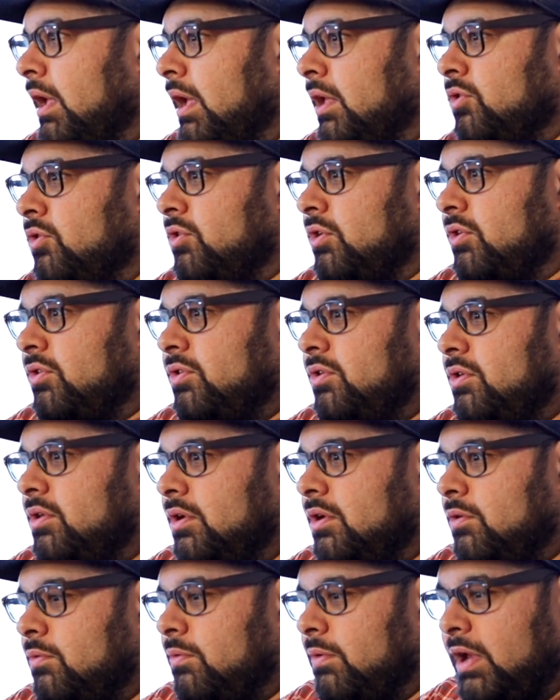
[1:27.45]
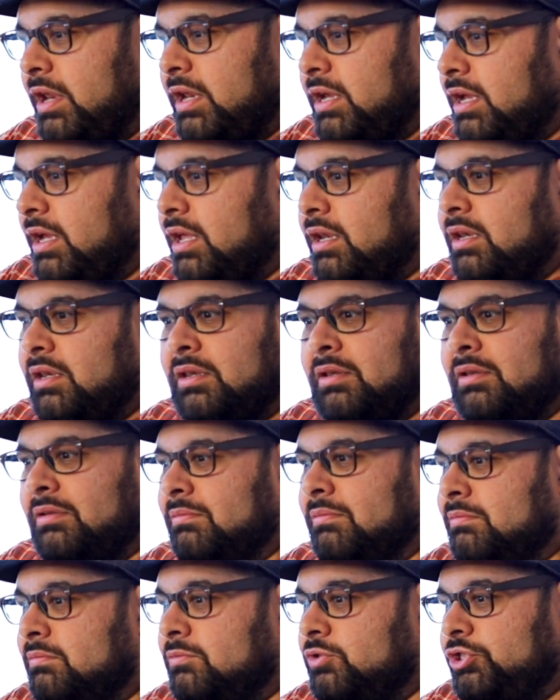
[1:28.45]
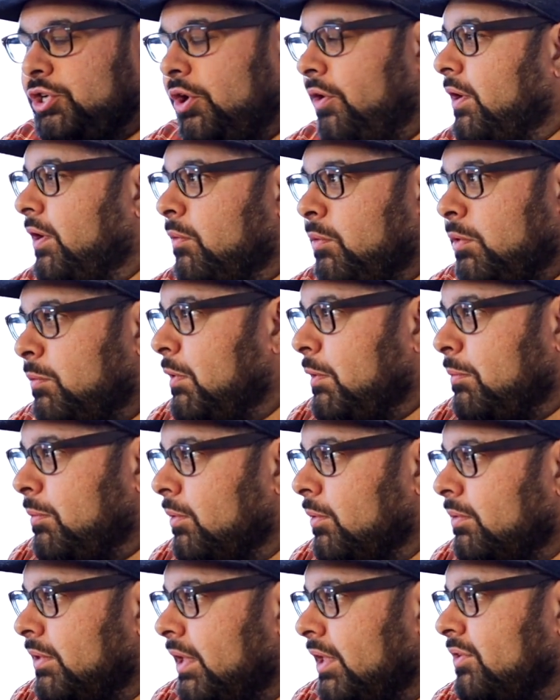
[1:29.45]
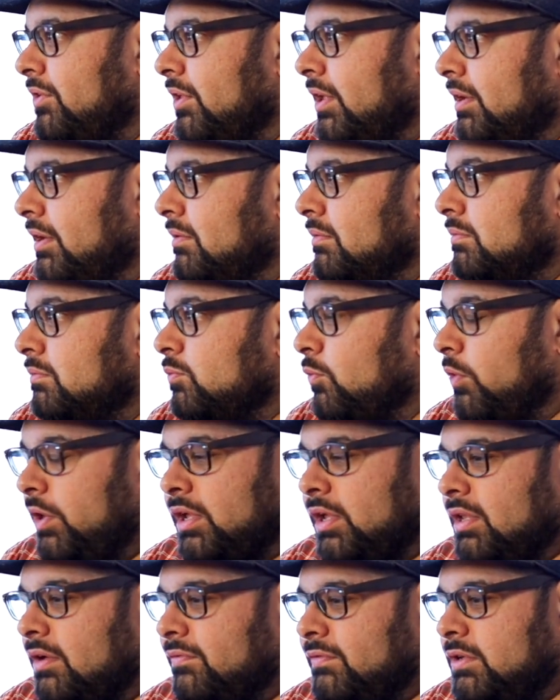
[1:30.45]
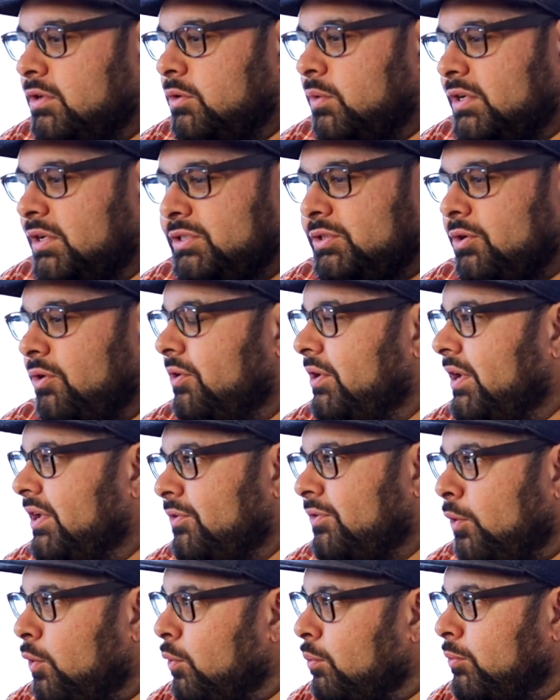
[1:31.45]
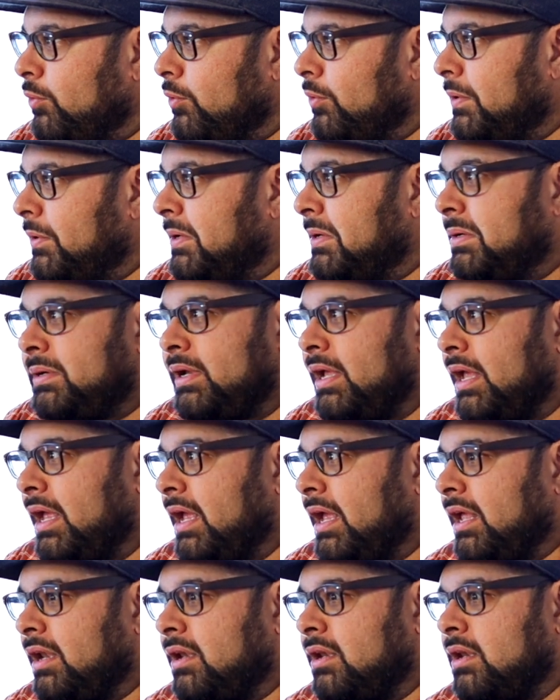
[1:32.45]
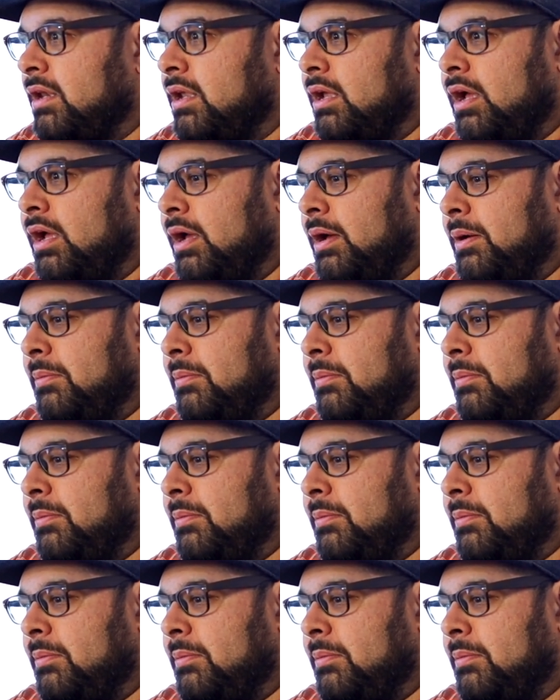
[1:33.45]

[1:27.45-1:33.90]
and just creating it and sharing it with people. That's like what I love to do. I started as a home brewer and